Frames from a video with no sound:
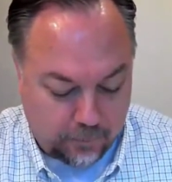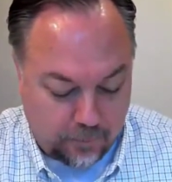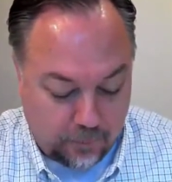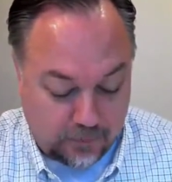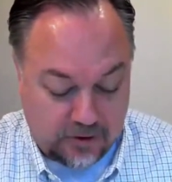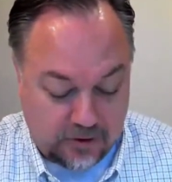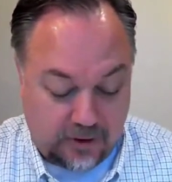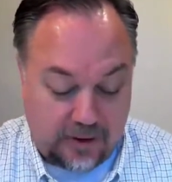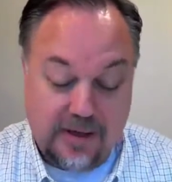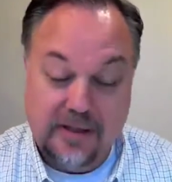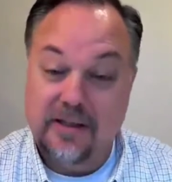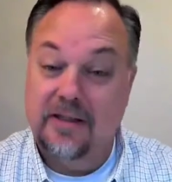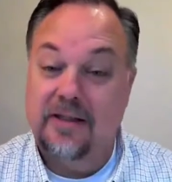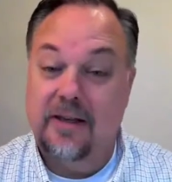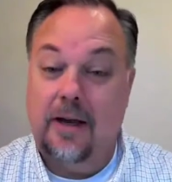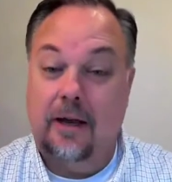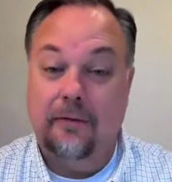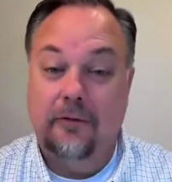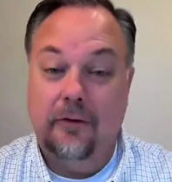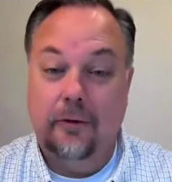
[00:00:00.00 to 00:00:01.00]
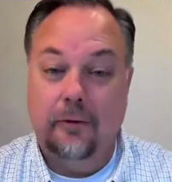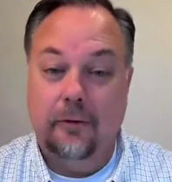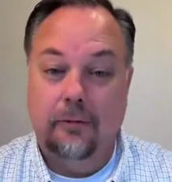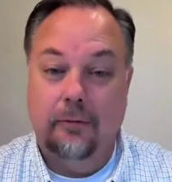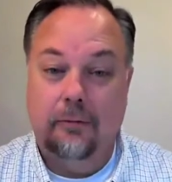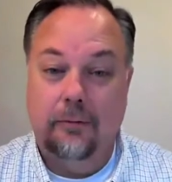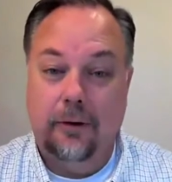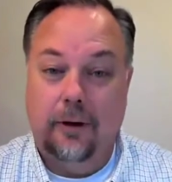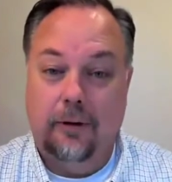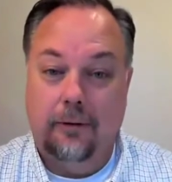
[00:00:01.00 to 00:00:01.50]
which leads itself
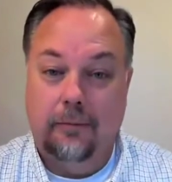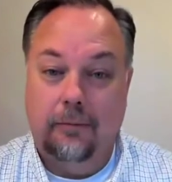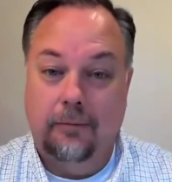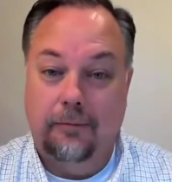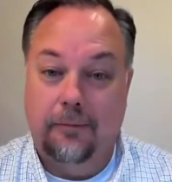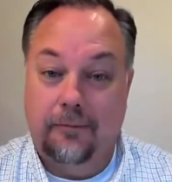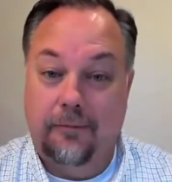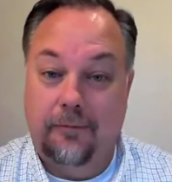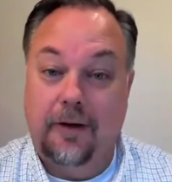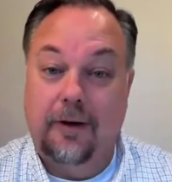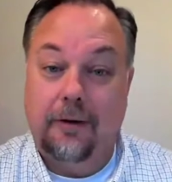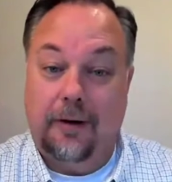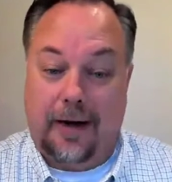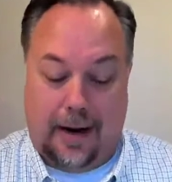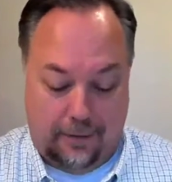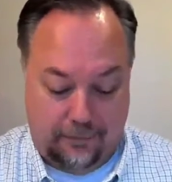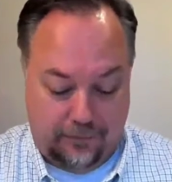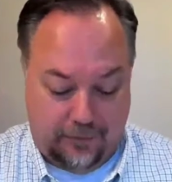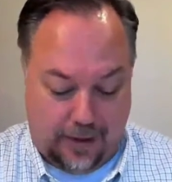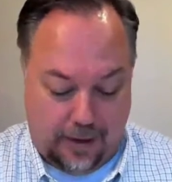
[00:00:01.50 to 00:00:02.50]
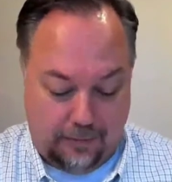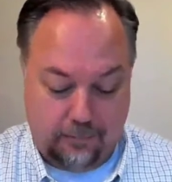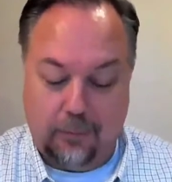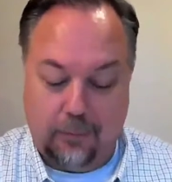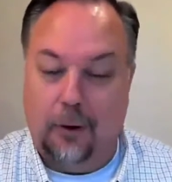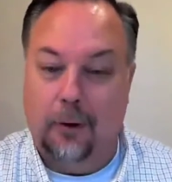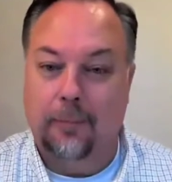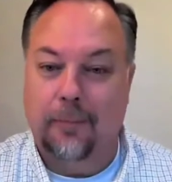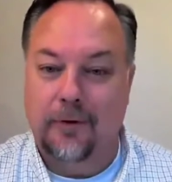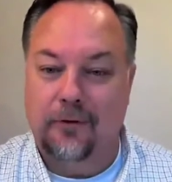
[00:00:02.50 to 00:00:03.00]
to, figuring out that
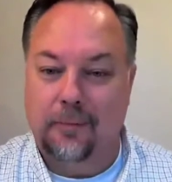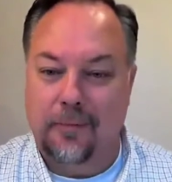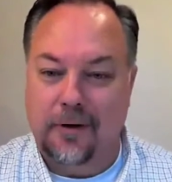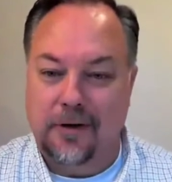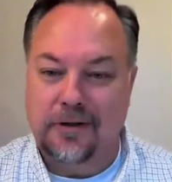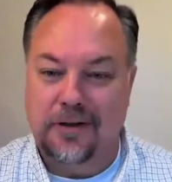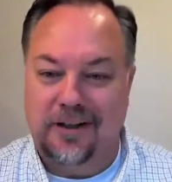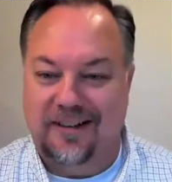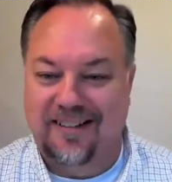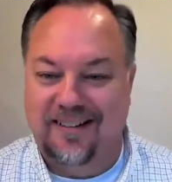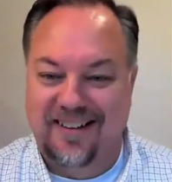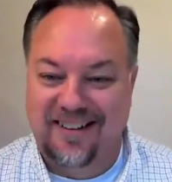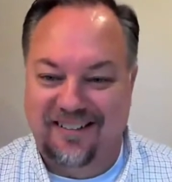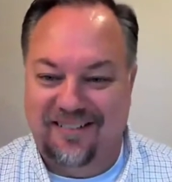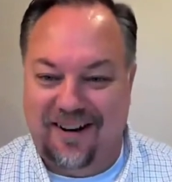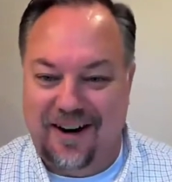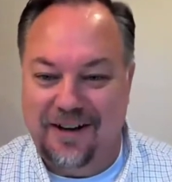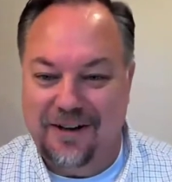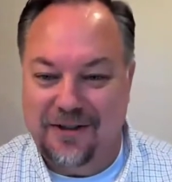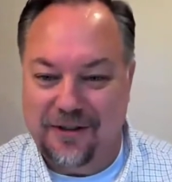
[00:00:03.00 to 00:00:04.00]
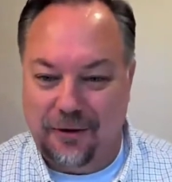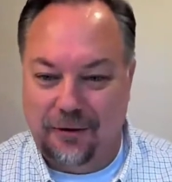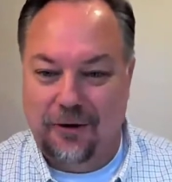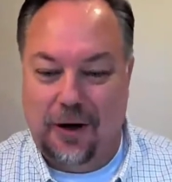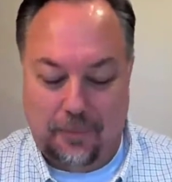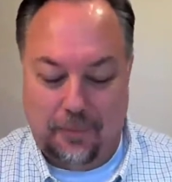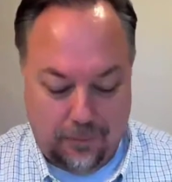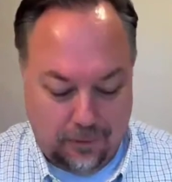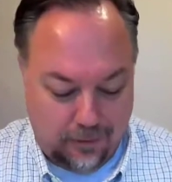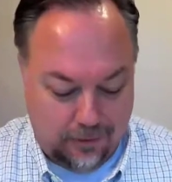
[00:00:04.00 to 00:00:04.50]
purpose mission, right? So
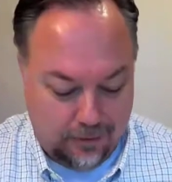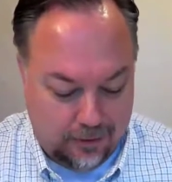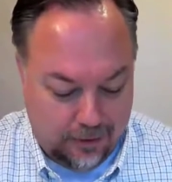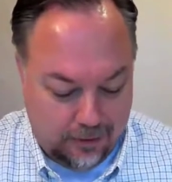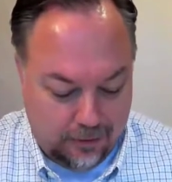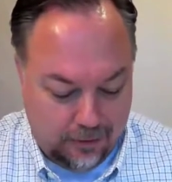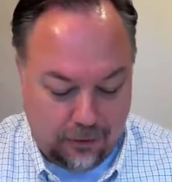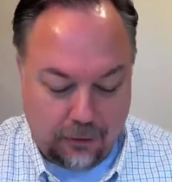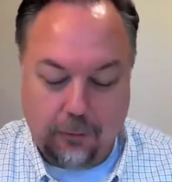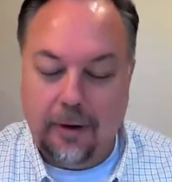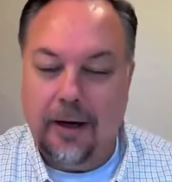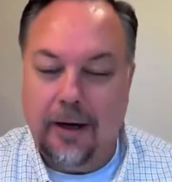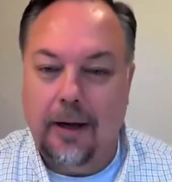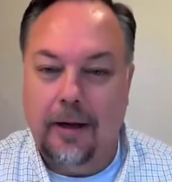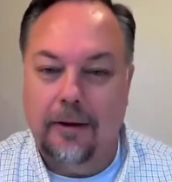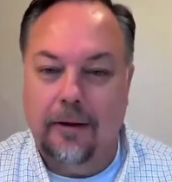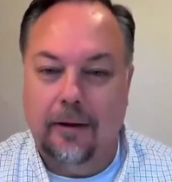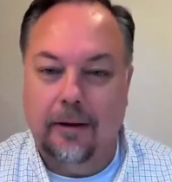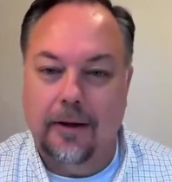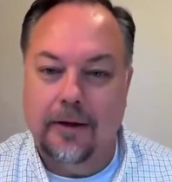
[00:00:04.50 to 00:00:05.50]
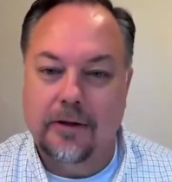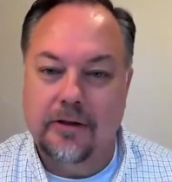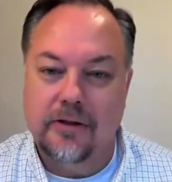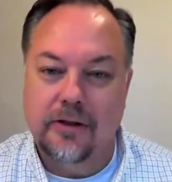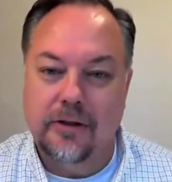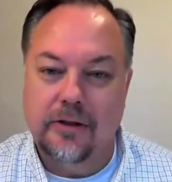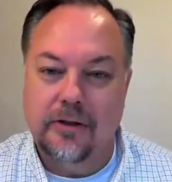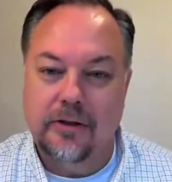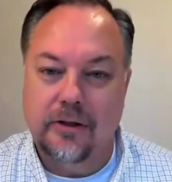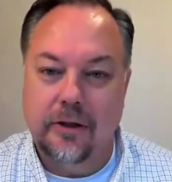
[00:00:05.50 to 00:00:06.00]
number 3 on the list
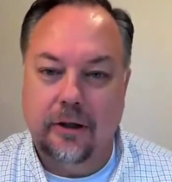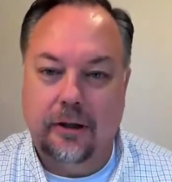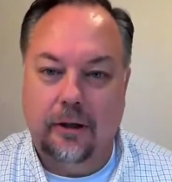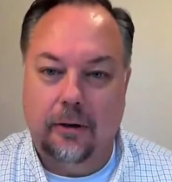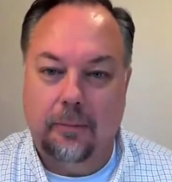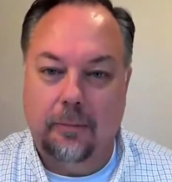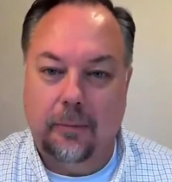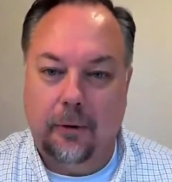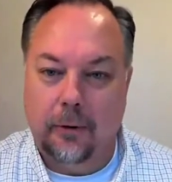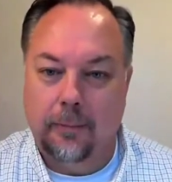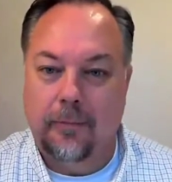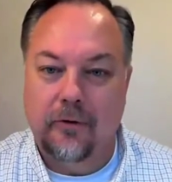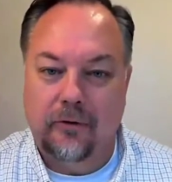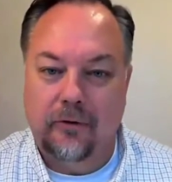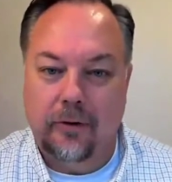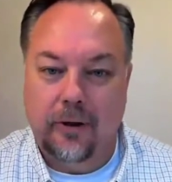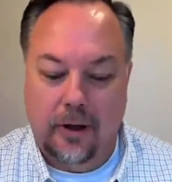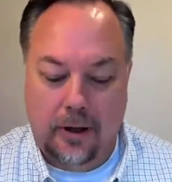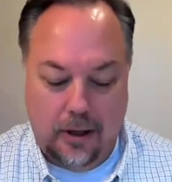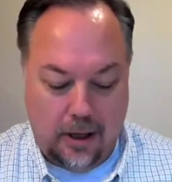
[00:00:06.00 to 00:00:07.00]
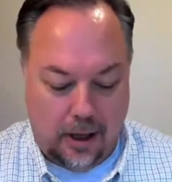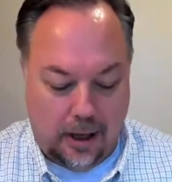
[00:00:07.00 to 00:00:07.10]
is, purpose,